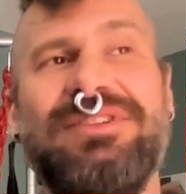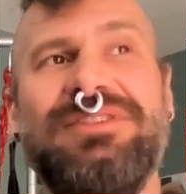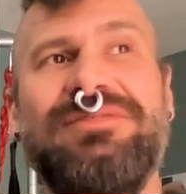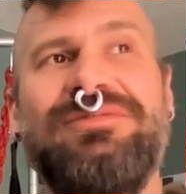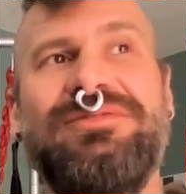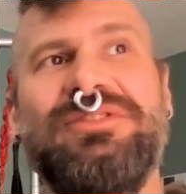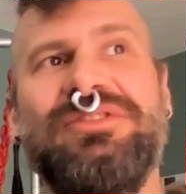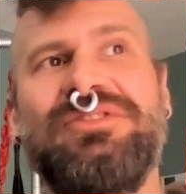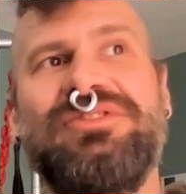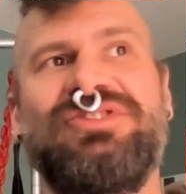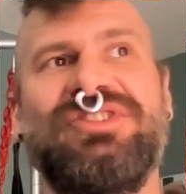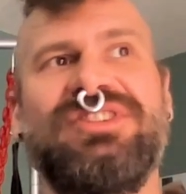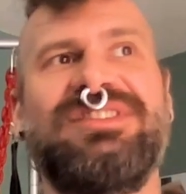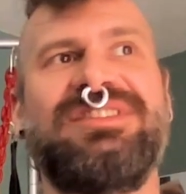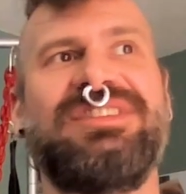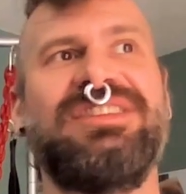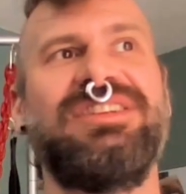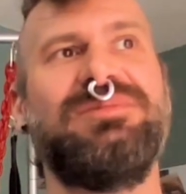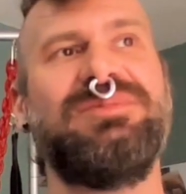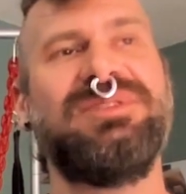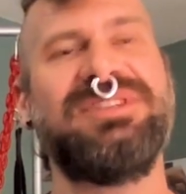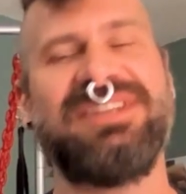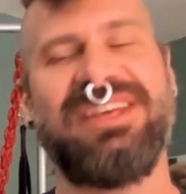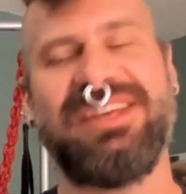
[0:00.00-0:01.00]
if you're just
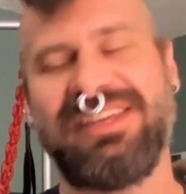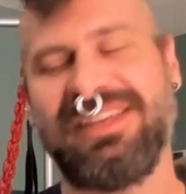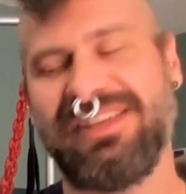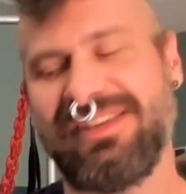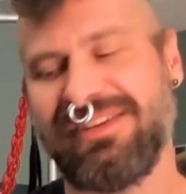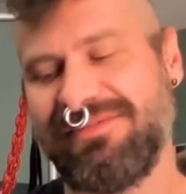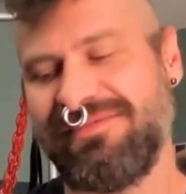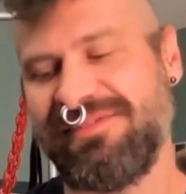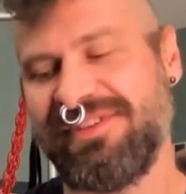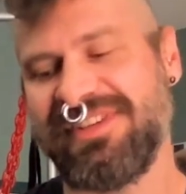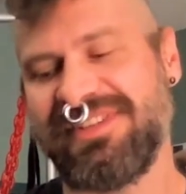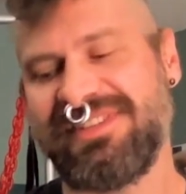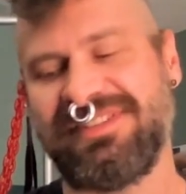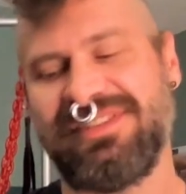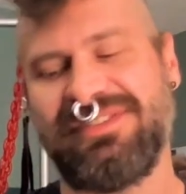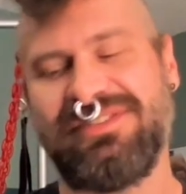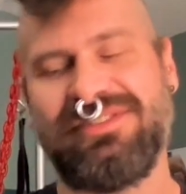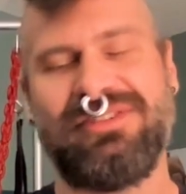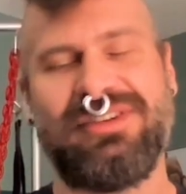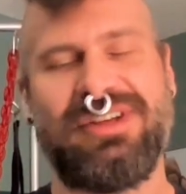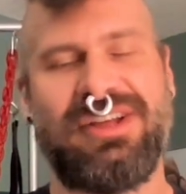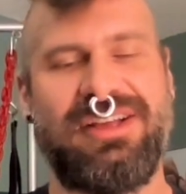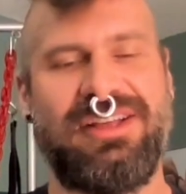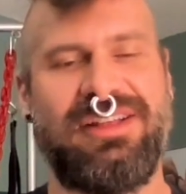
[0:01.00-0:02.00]
going to be taking a fist and
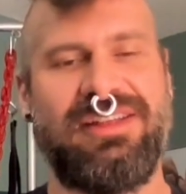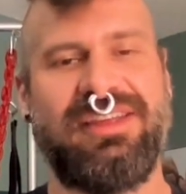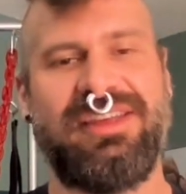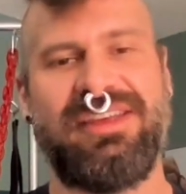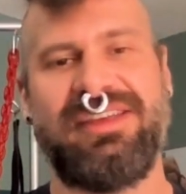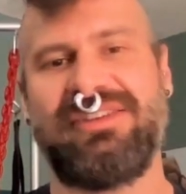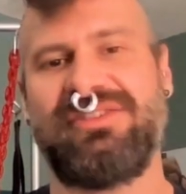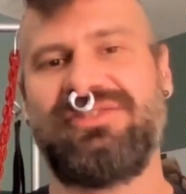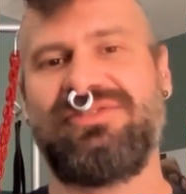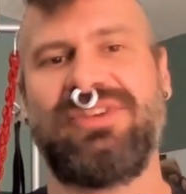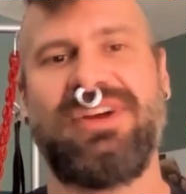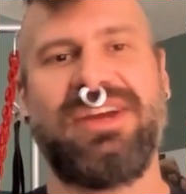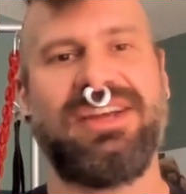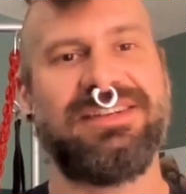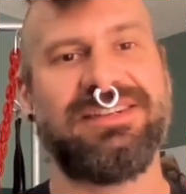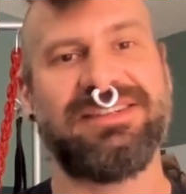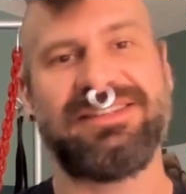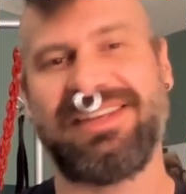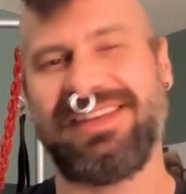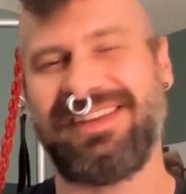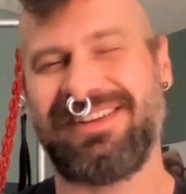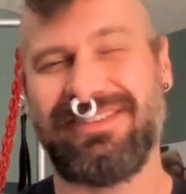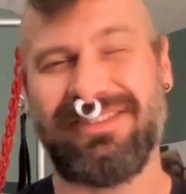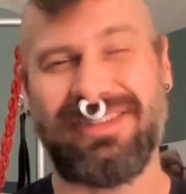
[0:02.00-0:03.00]
you're not like trying to
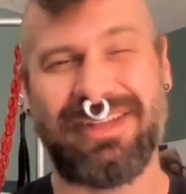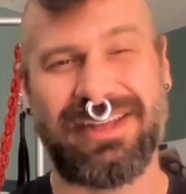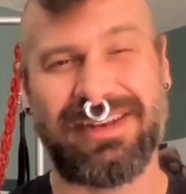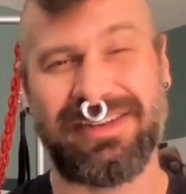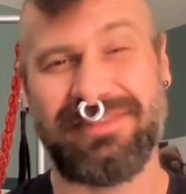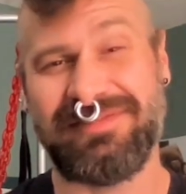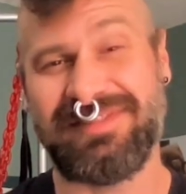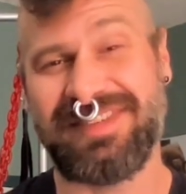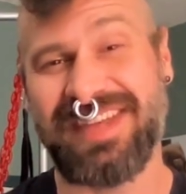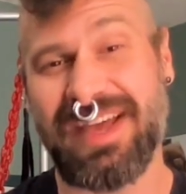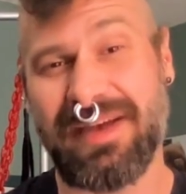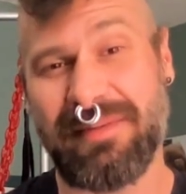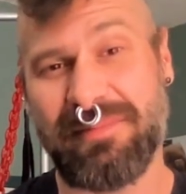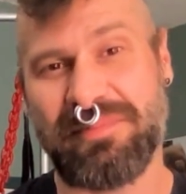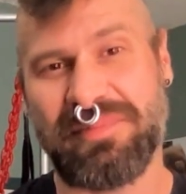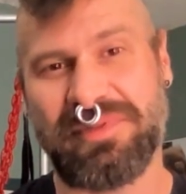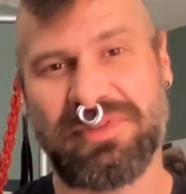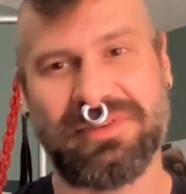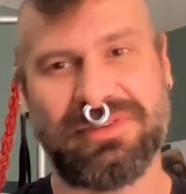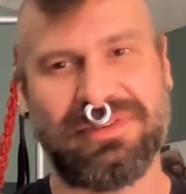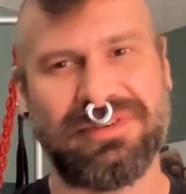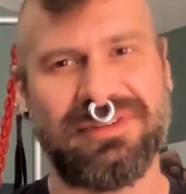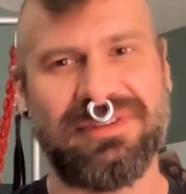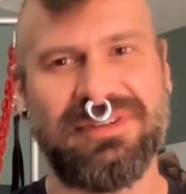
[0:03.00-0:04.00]
take a lot of depth
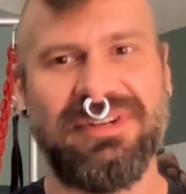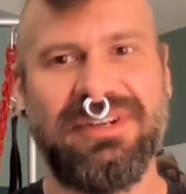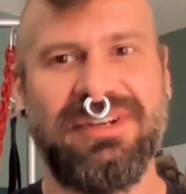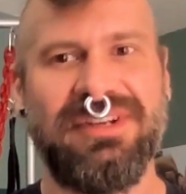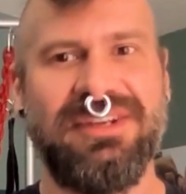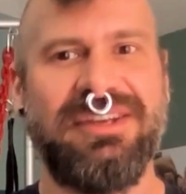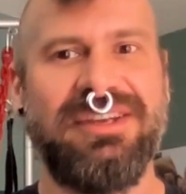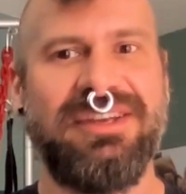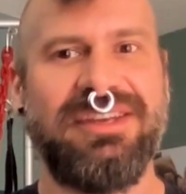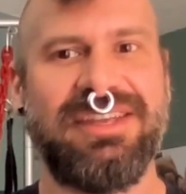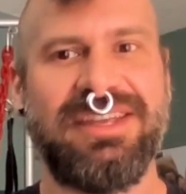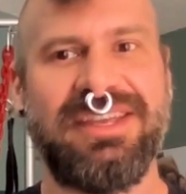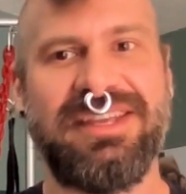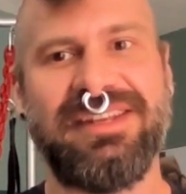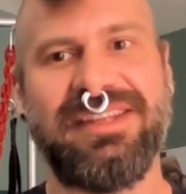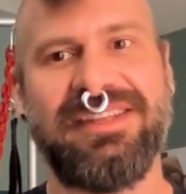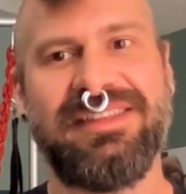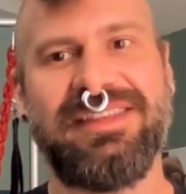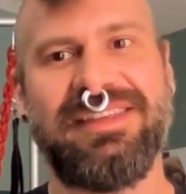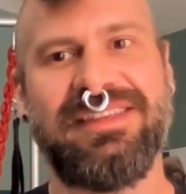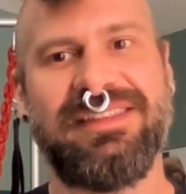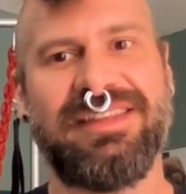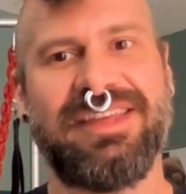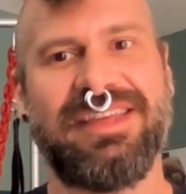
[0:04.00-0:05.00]
or
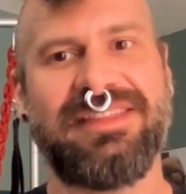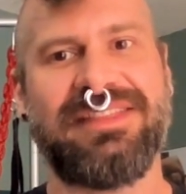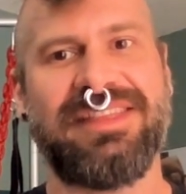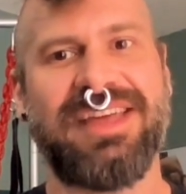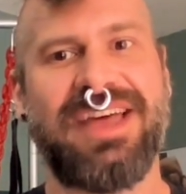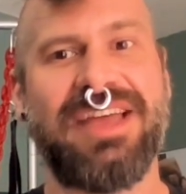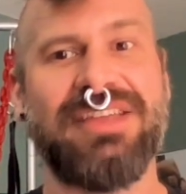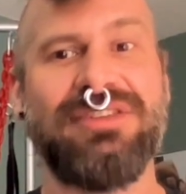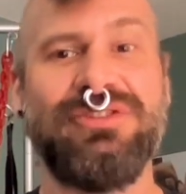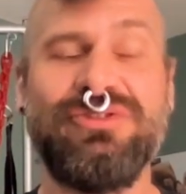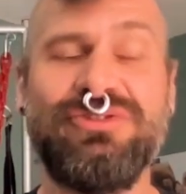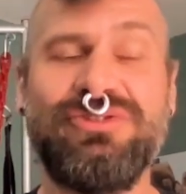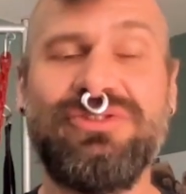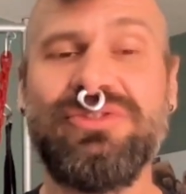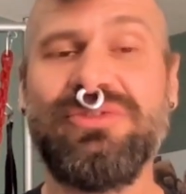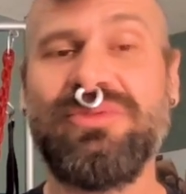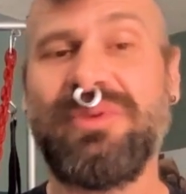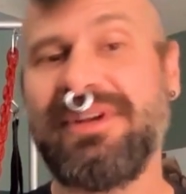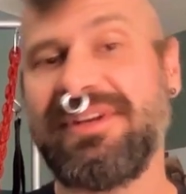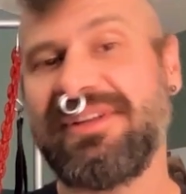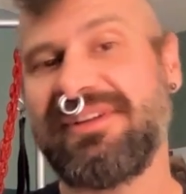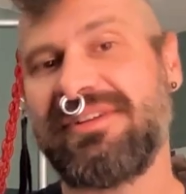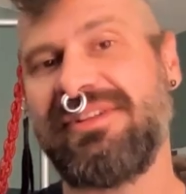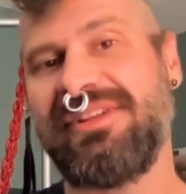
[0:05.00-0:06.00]
anything like that, you do
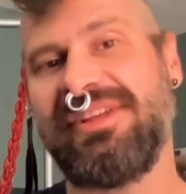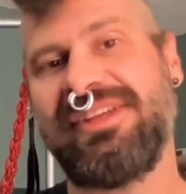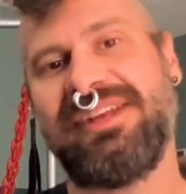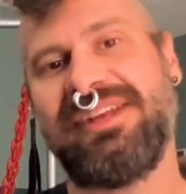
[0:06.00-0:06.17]
want to clean